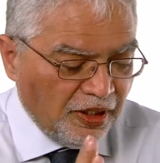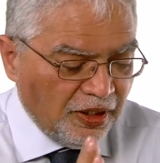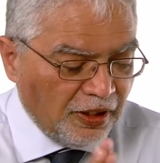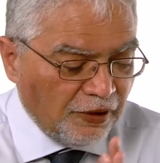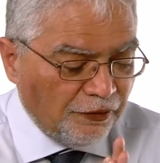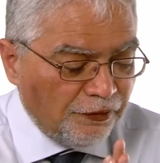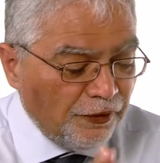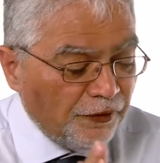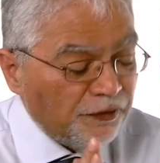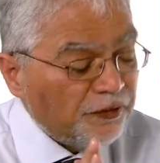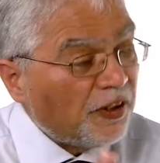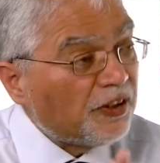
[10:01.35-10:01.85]

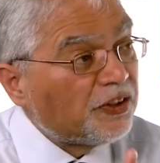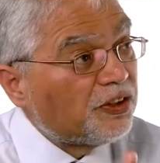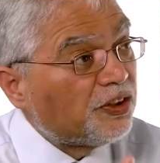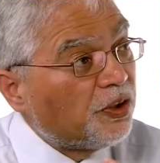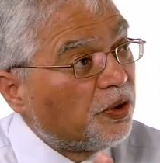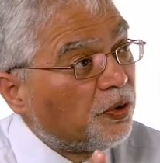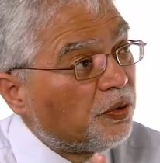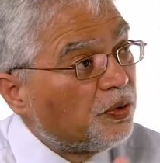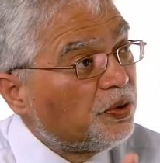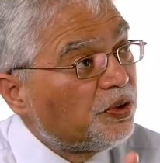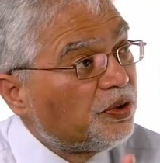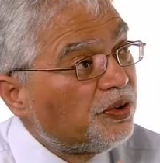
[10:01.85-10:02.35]
The fifth
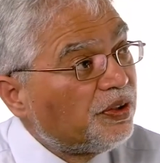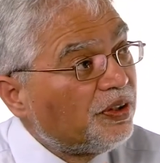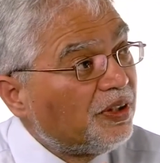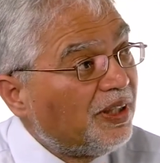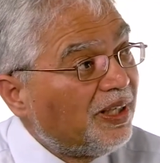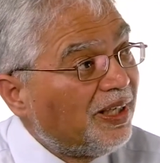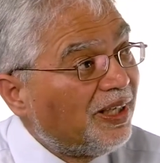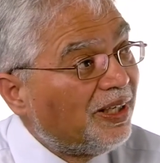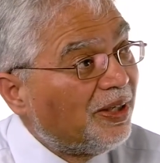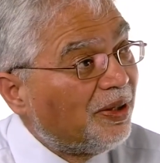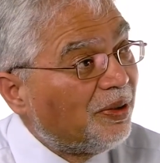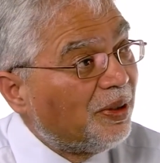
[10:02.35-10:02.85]
excuse
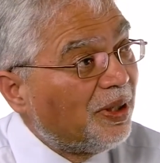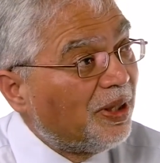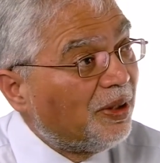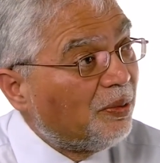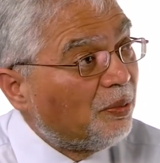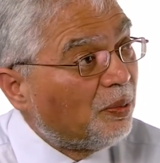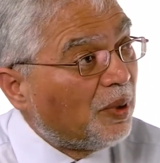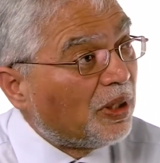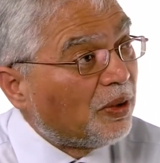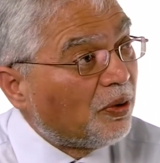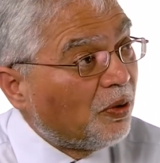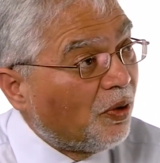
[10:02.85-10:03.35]

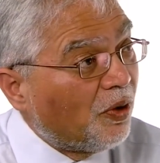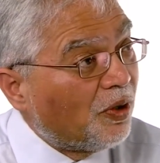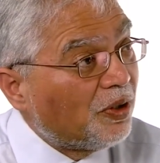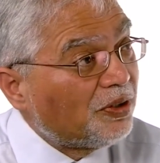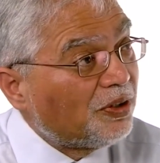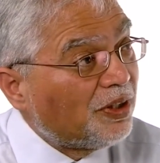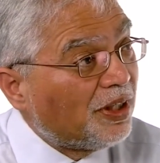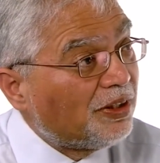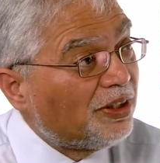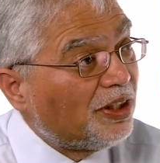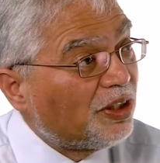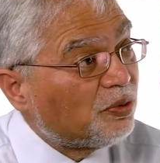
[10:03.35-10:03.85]
one
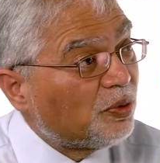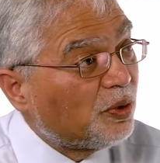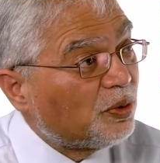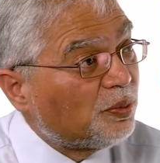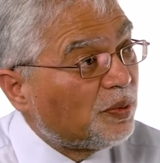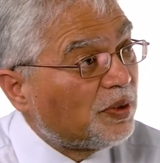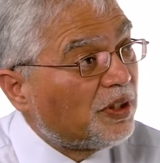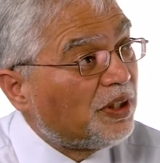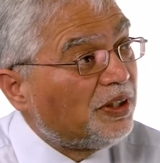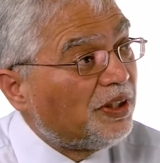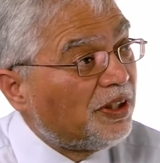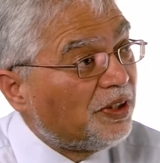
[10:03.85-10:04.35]
got, and this
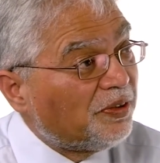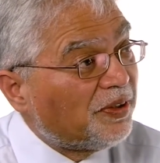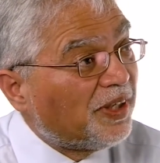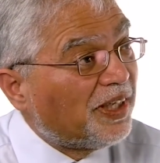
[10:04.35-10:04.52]
was within the